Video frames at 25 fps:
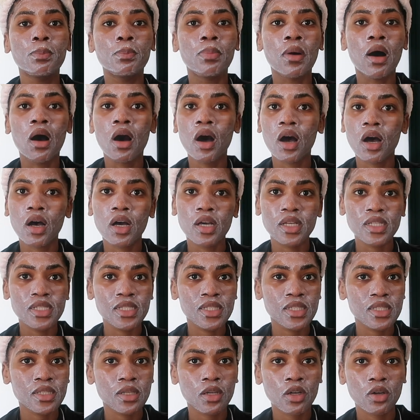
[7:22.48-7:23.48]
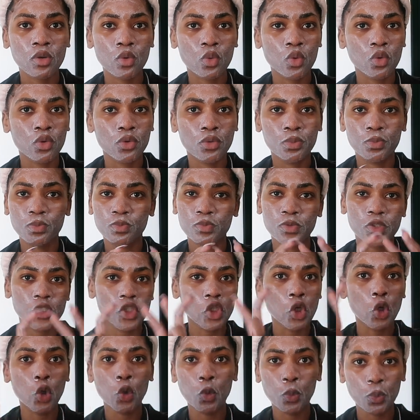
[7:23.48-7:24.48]
bars or
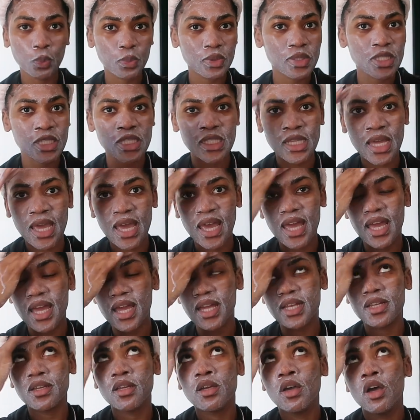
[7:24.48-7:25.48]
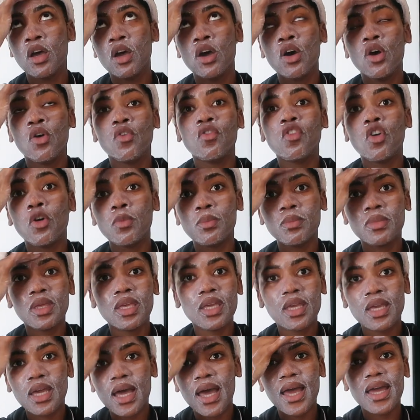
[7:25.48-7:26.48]
soaps, and for
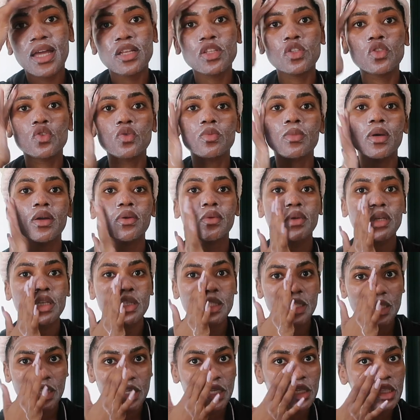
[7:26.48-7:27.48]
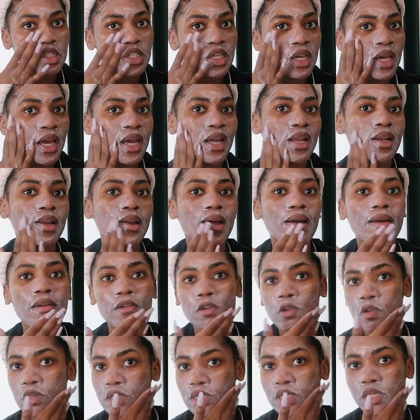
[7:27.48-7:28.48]
me, I had to do my research, and
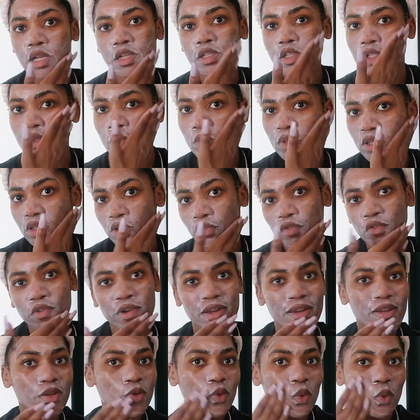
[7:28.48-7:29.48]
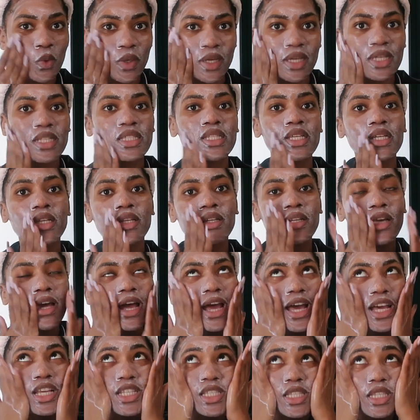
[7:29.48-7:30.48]
I consulted with a friend who is
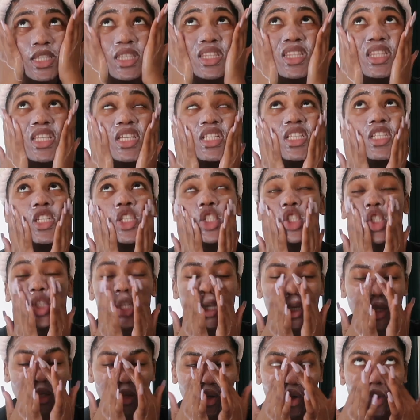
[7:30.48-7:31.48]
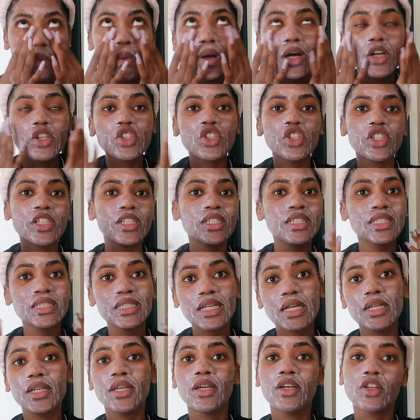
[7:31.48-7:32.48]
an esthetician. Well, she is
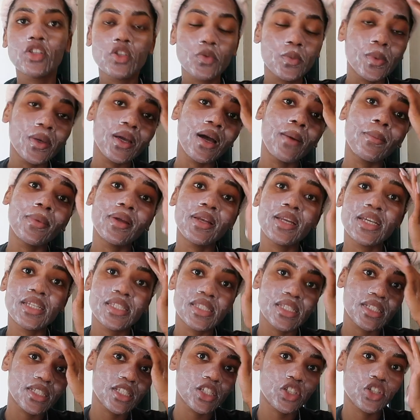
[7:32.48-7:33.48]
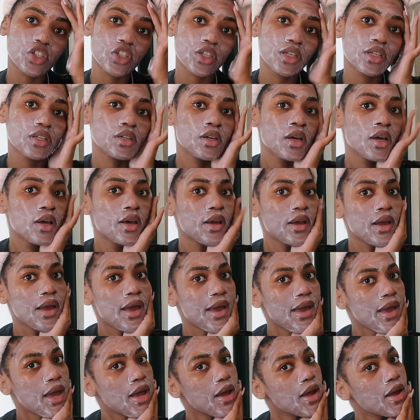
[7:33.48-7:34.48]
studying to become an esthetician,
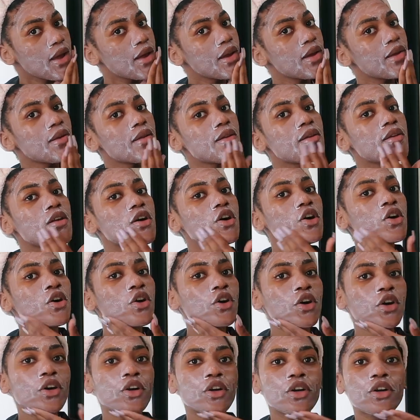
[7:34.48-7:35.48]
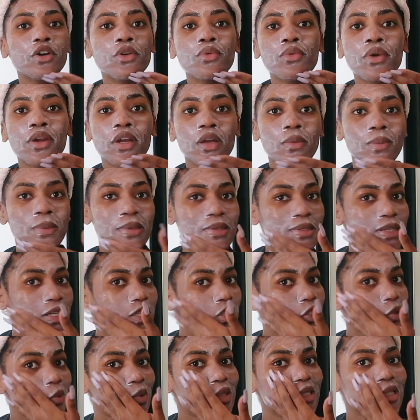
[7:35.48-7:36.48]
and her
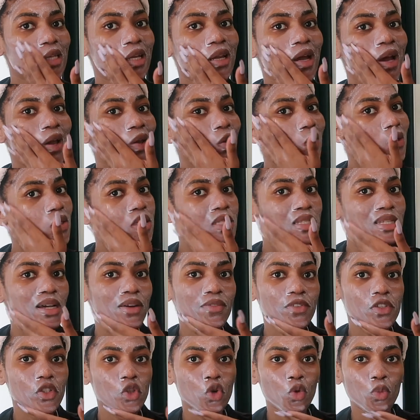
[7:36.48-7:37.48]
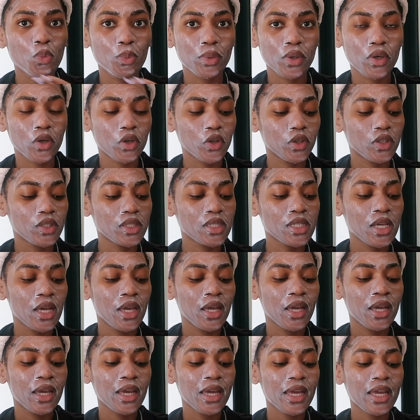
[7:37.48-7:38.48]
recommendation was that I use Dove soap because
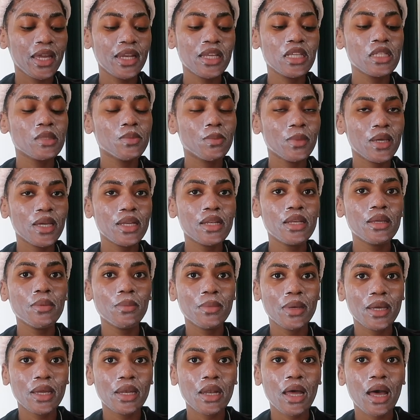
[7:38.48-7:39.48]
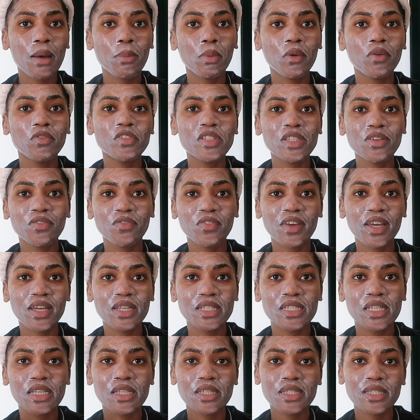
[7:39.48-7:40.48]
it is mainly made up of
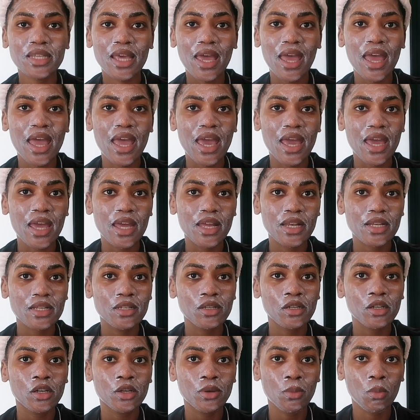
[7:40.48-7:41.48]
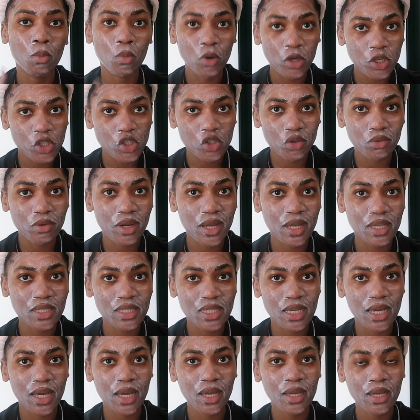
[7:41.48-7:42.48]
surfactants and
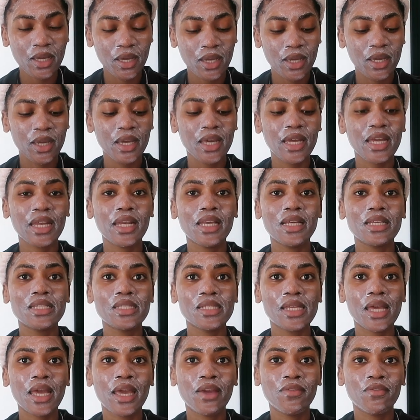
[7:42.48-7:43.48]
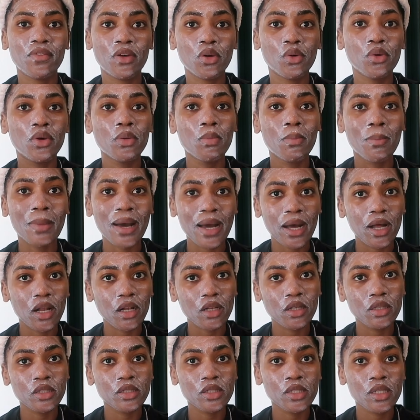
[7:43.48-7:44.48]
moisturizer. It is a very
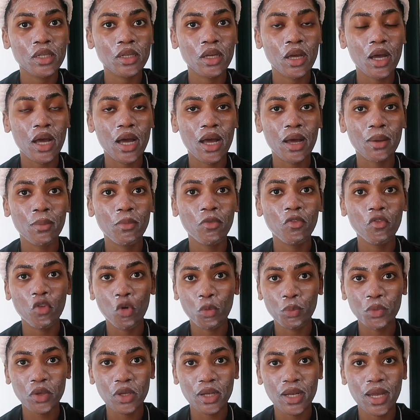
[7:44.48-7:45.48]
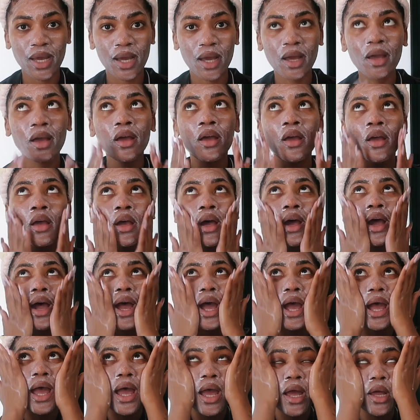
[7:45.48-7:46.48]
mild formula,
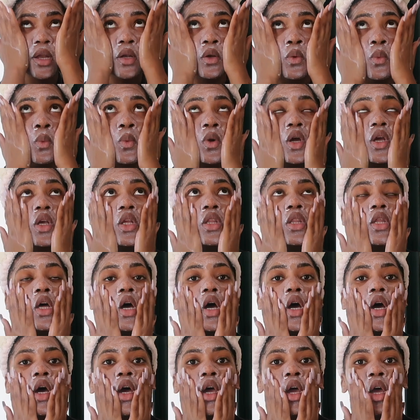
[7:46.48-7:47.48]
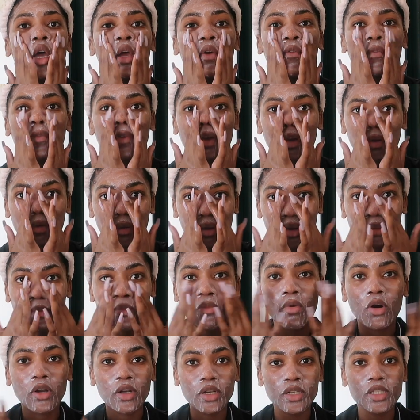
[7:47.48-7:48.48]
and with a very
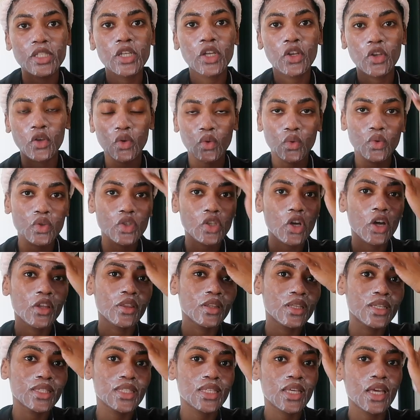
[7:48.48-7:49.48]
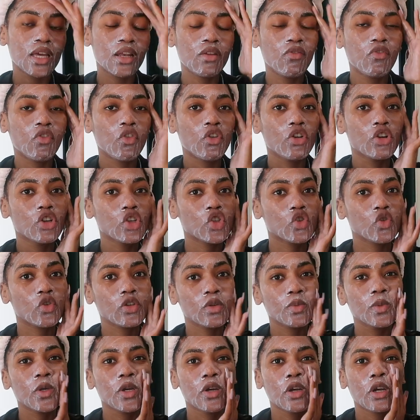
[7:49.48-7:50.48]
monitored use on the skin for a
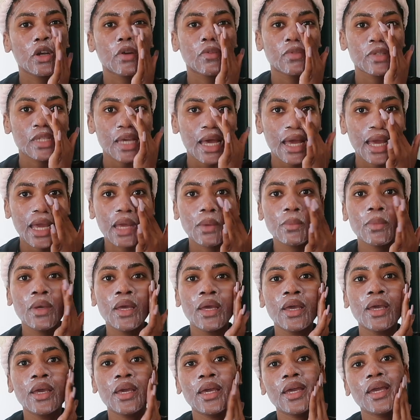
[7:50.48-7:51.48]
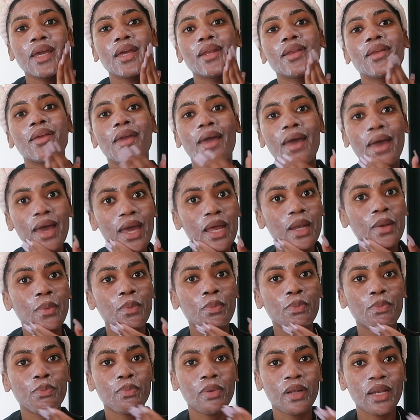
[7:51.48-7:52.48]
short period of time, it
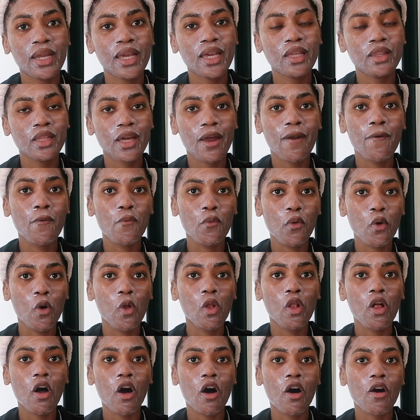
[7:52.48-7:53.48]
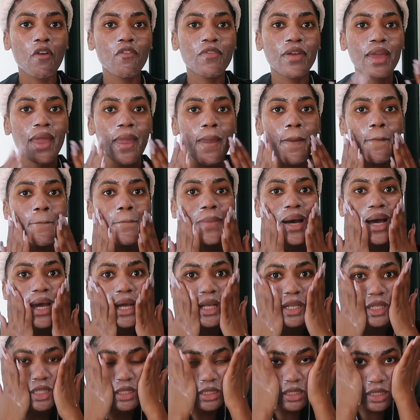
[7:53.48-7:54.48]
can play that role of a
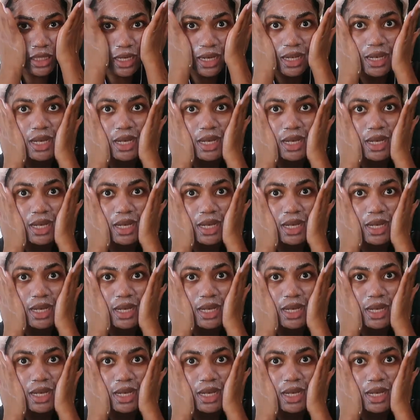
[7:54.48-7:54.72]
mild